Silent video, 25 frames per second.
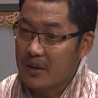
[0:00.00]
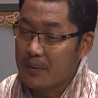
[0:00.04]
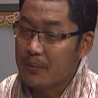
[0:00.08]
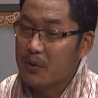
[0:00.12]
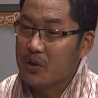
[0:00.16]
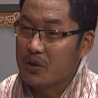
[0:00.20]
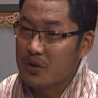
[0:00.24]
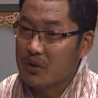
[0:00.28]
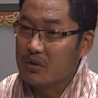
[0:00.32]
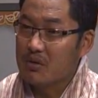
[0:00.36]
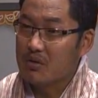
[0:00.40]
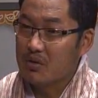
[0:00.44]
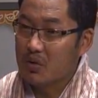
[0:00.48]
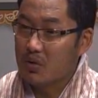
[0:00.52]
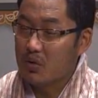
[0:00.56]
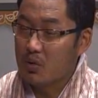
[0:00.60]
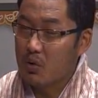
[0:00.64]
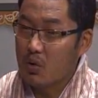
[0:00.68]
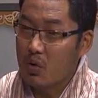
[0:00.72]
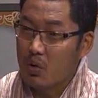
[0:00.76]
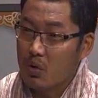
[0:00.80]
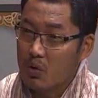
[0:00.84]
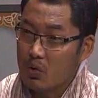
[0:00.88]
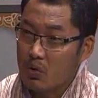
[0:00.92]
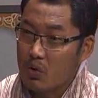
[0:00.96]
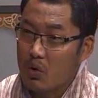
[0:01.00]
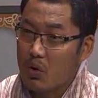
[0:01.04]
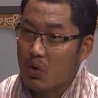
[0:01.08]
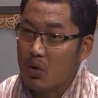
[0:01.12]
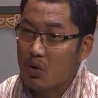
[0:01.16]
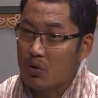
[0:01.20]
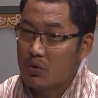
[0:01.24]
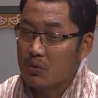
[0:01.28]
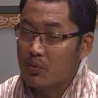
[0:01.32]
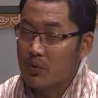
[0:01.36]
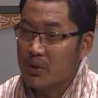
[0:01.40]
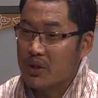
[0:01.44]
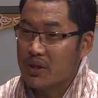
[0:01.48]
I mean, go
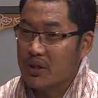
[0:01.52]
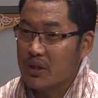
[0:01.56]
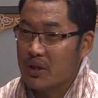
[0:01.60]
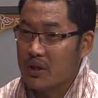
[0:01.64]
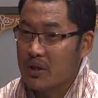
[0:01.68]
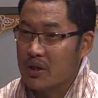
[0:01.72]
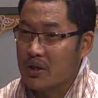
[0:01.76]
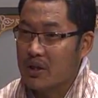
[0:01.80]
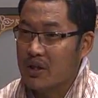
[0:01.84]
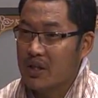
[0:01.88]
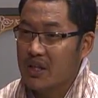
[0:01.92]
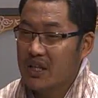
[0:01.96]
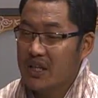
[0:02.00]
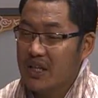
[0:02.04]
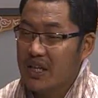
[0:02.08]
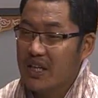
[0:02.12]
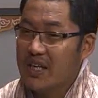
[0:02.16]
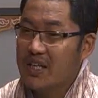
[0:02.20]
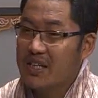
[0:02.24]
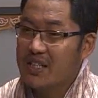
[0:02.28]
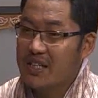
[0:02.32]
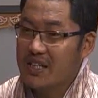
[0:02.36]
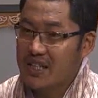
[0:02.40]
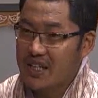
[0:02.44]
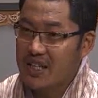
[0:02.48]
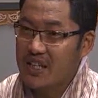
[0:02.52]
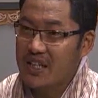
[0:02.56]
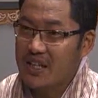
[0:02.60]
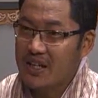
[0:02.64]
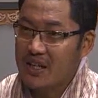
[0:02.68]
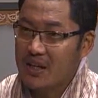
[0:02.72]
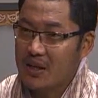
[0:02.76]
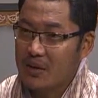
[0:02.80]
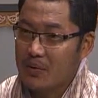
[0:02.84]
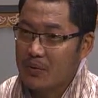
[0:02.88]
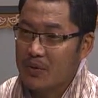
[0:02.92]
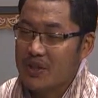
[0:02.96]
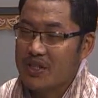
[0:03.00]
on with anything
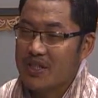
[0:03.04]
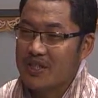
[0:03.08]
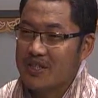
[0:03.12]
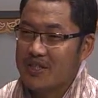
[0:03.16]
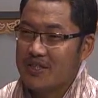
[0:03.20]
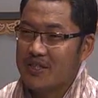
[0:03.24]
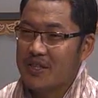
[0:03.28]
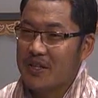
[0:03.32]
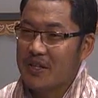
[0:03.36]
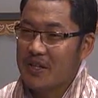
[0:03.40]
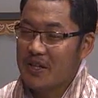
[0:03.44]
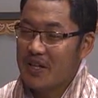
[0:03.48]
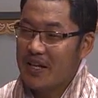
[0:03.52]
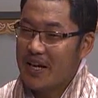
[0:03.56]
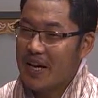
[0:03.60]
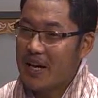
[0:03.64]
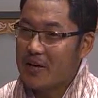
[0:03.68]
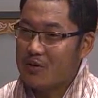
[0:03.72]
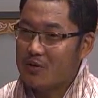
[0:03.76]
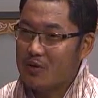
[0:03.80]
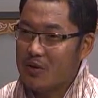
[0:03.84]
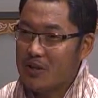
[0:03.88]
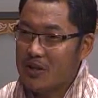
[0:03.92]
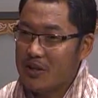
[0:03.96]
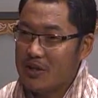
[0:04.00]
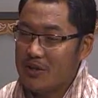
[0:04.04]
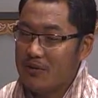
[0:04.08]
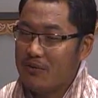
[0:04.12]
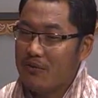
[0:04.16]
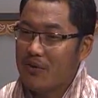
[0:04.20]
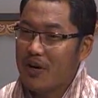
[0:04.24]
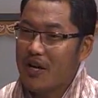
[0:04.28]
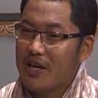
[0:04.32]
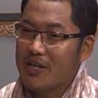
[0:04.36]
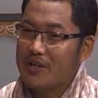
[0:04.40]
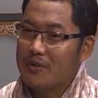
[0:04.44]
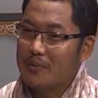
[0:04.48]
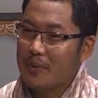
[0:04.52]
illegal, which is actually
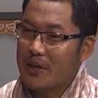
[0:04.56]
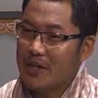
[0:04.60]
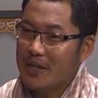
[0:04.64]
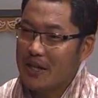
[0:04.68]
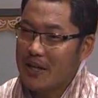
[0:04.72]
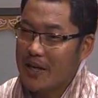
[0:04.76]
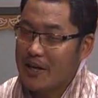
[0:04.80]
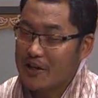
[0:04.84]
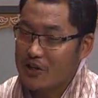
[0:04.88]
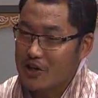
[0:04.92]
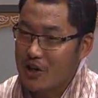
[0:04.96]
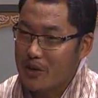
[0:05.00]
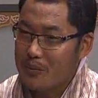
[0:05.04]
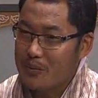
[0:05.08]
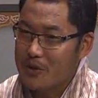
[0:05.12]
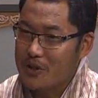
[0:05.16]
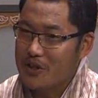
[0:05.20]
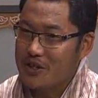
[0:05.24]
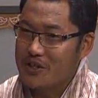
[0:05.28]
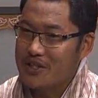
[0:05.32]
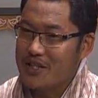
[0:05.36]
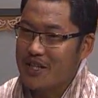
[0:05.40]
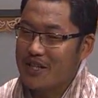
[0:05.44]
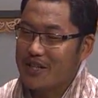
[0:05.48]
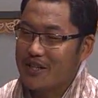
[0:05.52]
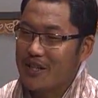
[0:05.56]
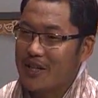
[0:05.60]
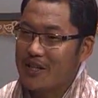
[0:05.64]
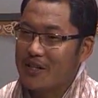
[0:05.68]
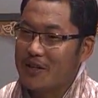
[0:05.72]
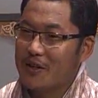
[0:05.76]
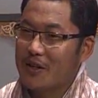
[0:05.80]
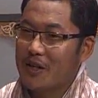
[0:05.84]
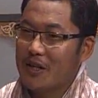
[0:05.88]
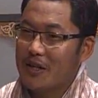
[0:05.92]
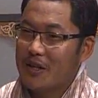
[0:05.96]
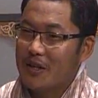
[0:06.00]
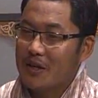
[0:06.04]
defined by the Land Commission, saying that
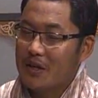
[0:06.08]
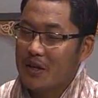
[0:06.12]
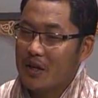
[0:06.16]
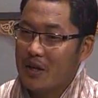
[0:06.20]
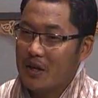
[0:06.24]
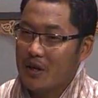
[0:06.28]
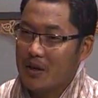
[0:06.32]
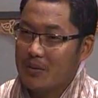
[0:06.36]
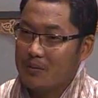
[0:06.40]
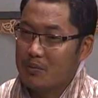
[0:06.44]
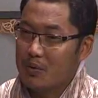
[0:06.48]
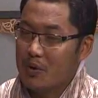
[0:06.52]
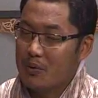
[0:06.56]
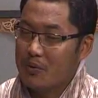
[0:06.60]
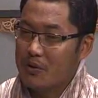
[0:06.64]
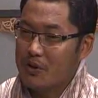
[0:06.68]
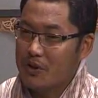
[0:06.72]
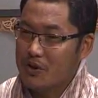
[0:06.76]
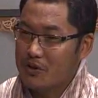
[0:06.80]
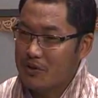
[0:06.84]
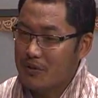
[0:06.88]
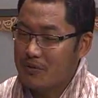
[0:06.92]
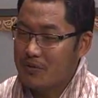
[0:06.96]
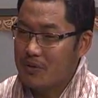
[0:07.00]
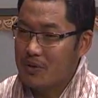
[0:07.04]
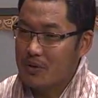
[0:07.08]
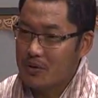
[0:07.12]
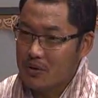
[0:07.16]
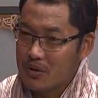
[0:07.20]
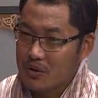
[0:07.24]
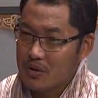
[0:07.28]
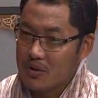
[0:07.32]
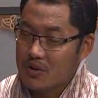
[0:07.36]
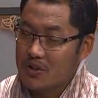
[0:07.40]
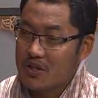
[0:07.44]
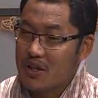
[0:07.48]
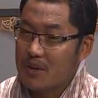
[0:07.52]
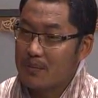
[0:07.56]
provision of
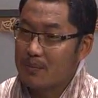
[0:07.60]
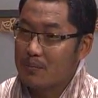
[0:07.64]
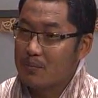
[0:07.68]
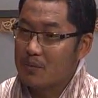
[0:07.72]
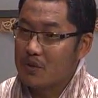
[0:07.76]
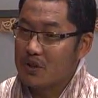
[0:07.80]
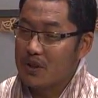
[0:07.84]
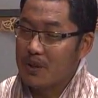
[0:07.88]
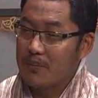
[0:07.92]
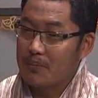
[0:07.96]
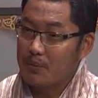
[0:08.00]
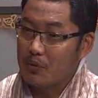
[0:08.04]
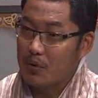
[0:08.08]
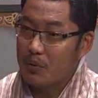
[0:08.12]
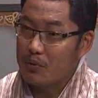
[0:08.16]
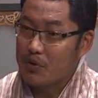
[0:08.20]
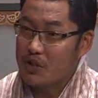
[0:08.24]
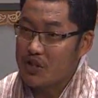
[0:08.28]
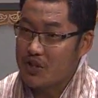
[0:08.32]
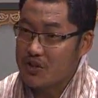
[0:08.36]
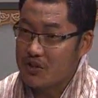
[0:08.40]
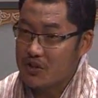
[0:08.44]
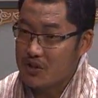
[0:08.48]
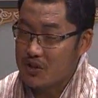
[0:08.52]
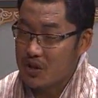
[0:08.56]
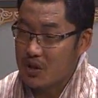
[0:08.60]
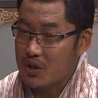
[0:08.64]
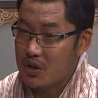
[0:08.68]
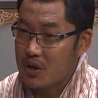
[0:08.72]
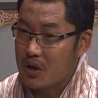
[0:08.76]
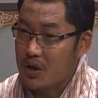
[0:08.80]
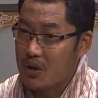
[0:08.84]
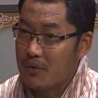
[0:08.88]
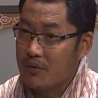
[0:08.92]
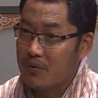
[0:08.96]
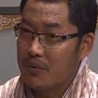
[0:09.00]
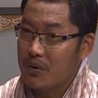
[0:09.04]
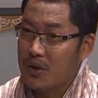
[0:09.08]
some provisions
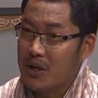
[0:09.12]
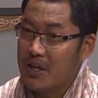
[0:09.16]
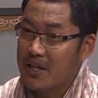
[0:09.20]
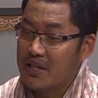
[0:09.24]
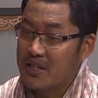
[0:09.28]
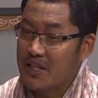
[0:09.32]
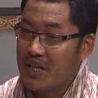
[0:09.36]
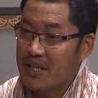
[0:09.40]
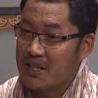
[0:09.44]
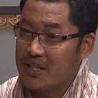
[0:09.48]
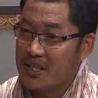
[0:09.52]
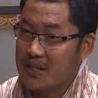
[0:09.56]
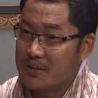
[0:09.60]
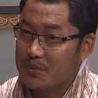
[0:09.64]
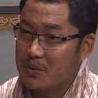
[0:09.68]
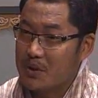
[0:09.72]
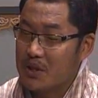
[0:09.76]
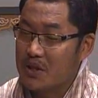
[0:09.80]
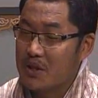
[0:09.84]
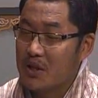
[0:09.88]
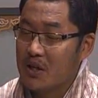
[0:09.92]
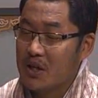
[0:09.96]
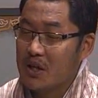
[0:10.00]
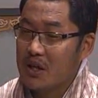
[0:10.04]
of the Land Act has been